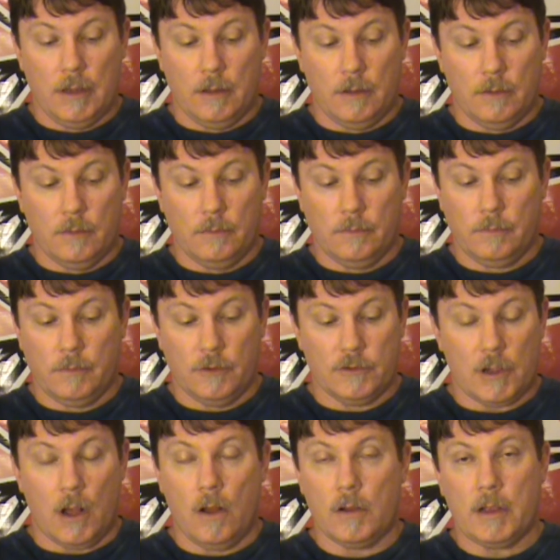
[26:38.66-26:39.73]
you know,
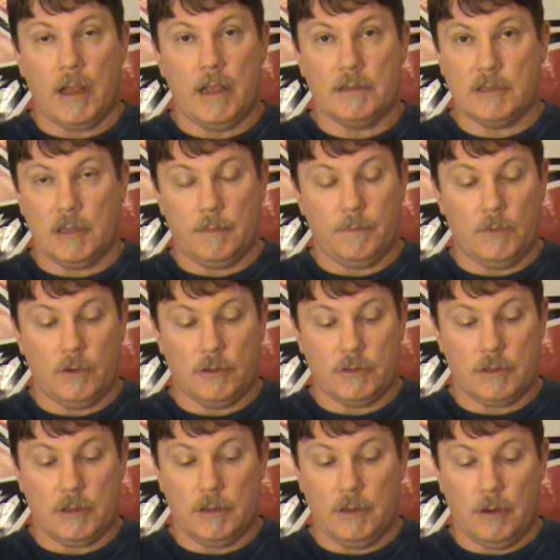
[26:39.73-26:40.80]
there's all kinds of them.
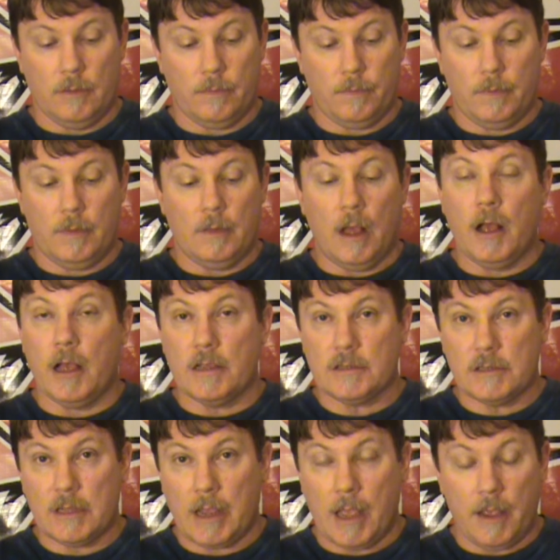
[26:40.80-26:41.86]
There's, you know,
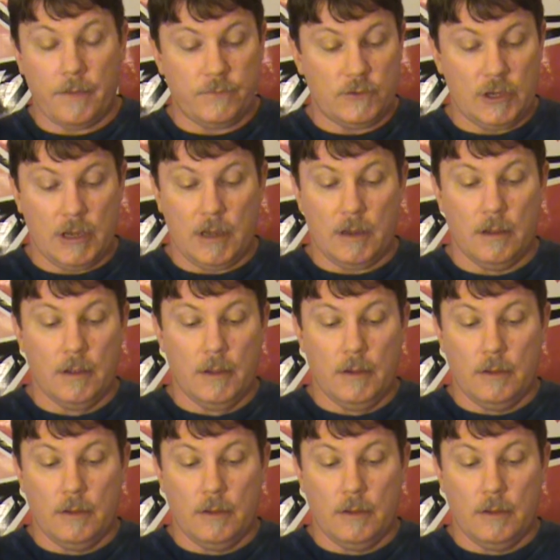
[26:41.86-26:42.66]
us, the KFG.